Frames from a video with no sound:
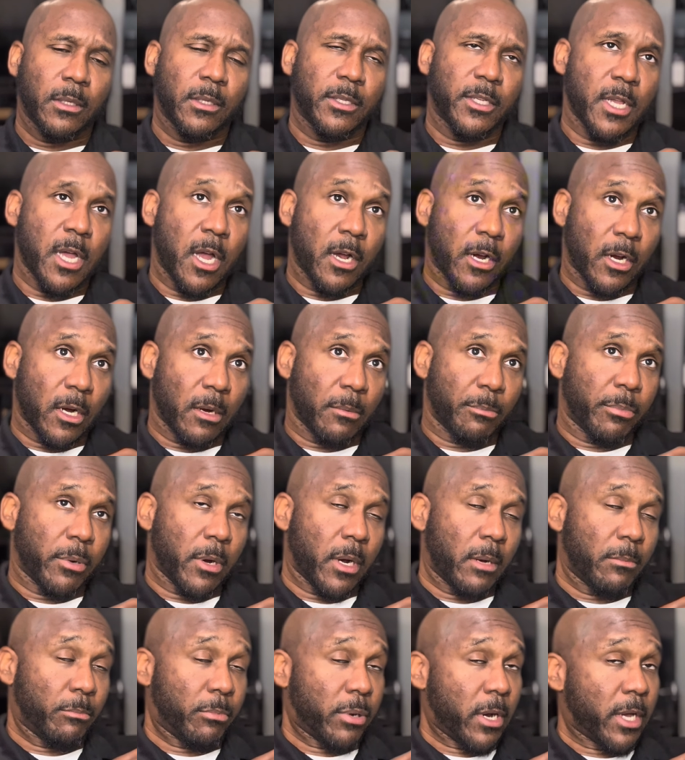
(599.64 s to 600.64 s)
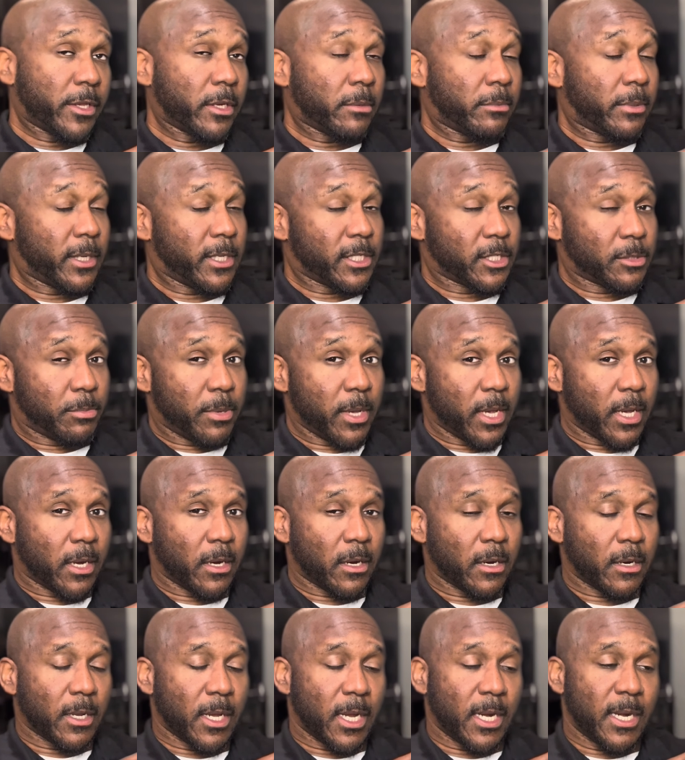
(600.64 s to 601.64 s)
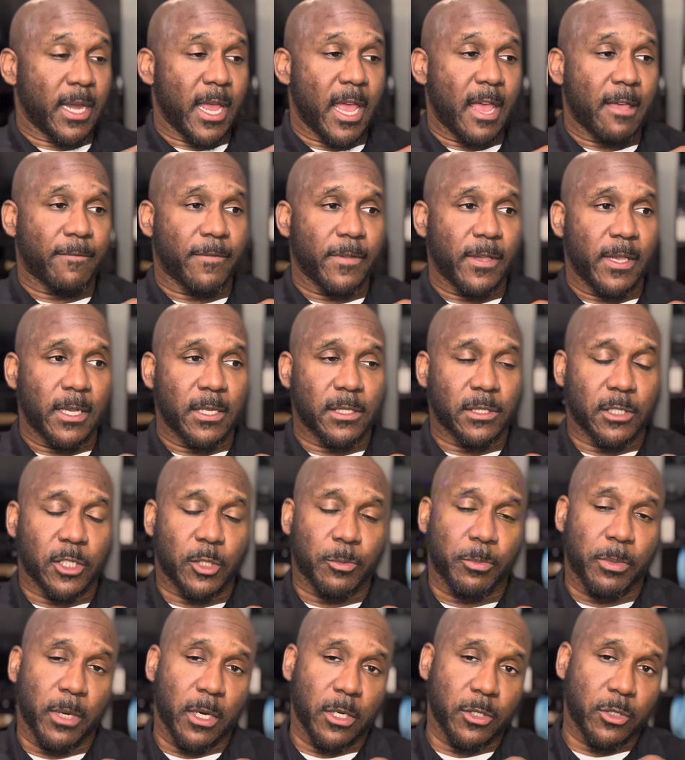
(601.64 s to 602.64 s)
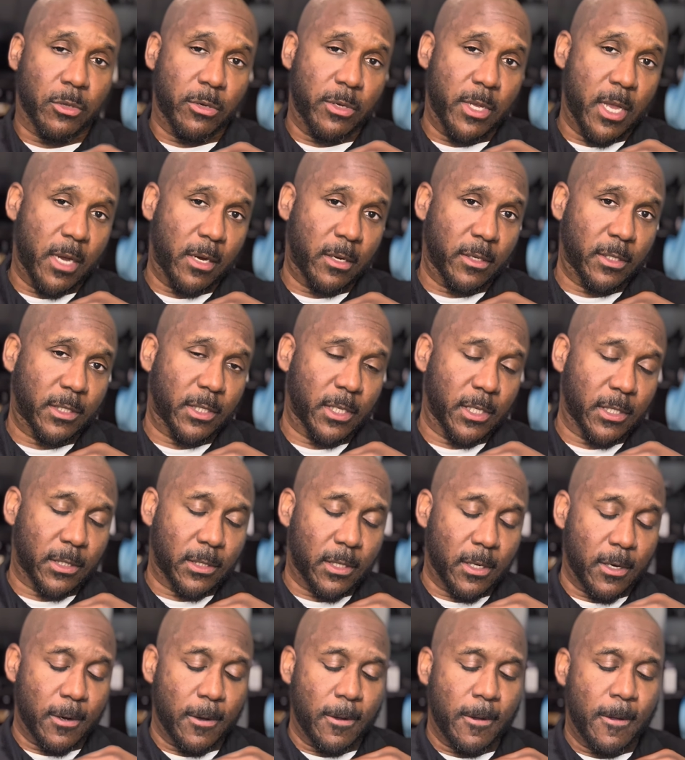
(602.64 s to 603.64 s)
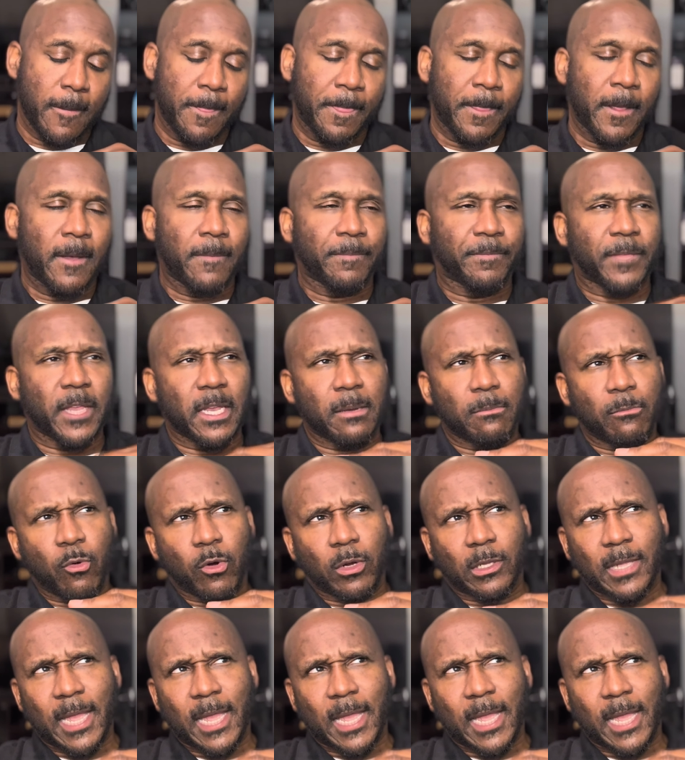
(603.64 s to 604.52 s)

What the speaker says: younger brother, but he's bigger, and Effie is a spiritual younger sister. Think more